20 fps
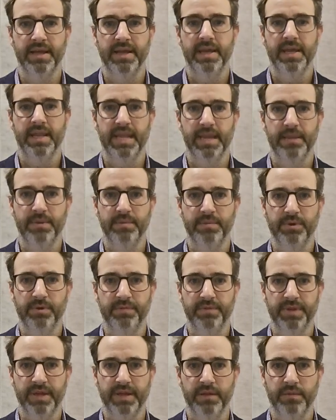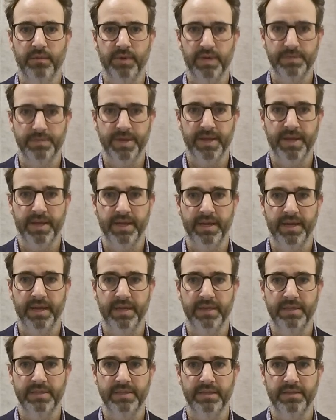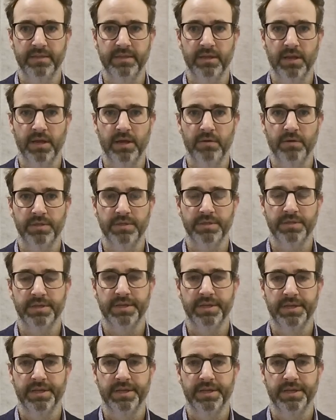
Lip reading: and then we move down to Westpac and ANZ the lowest.